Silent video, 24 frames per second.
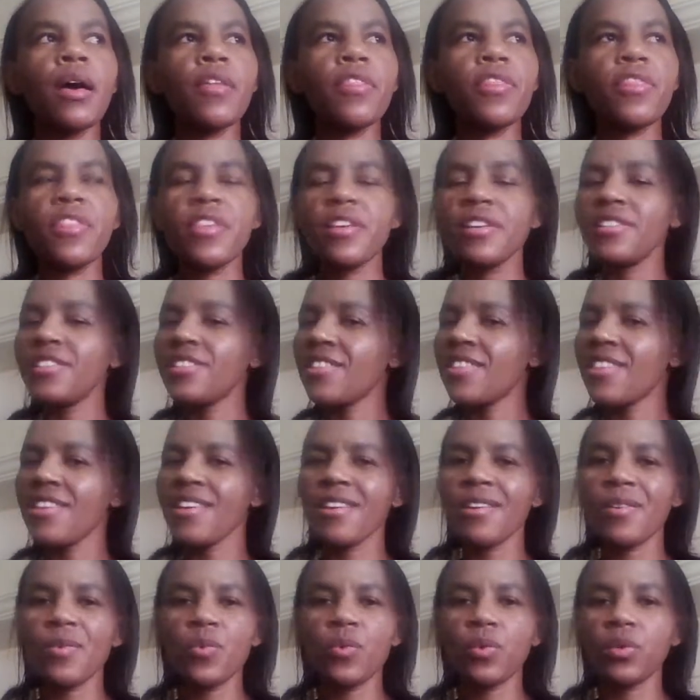this
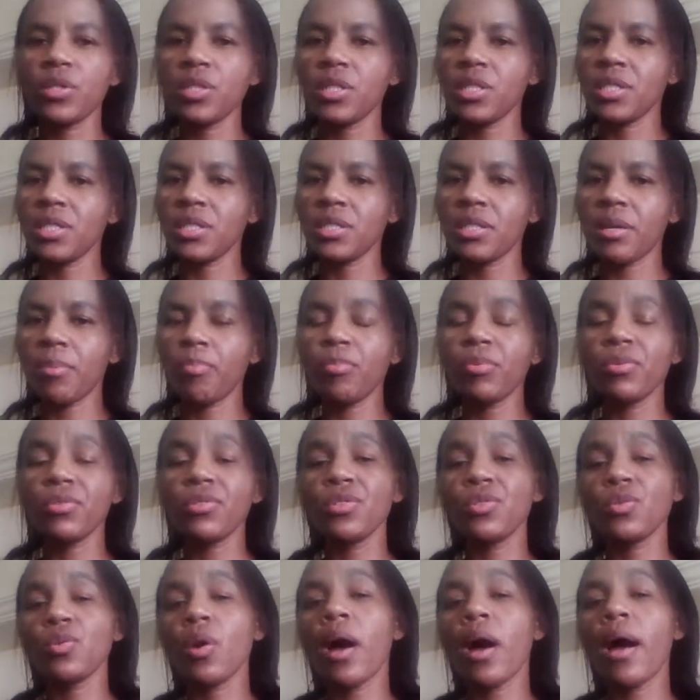thing was
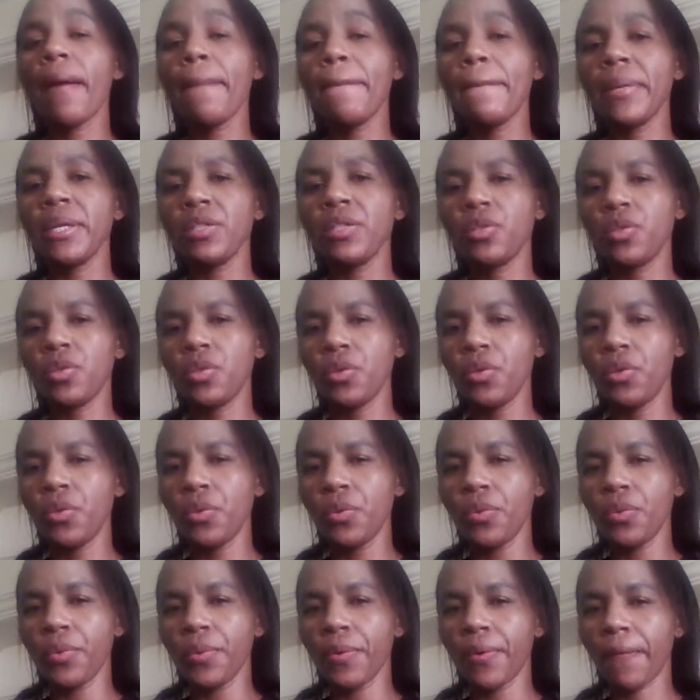supposed to happen to
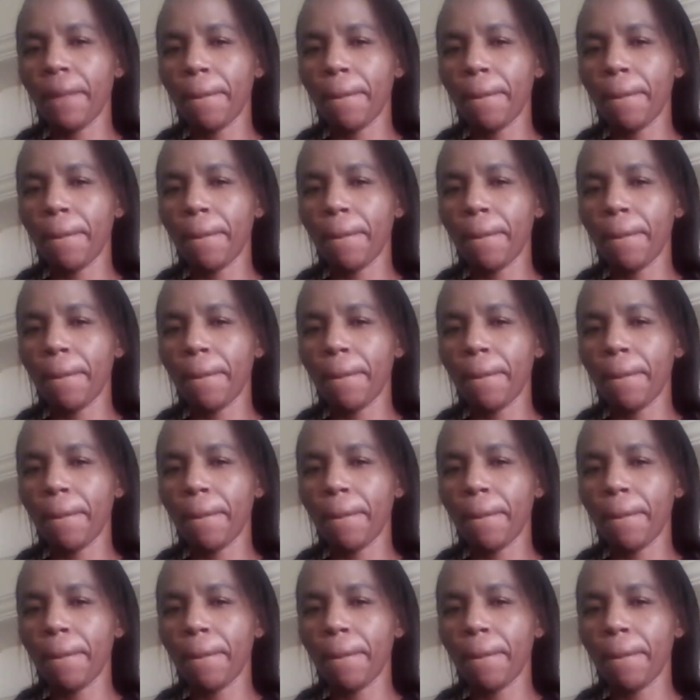you.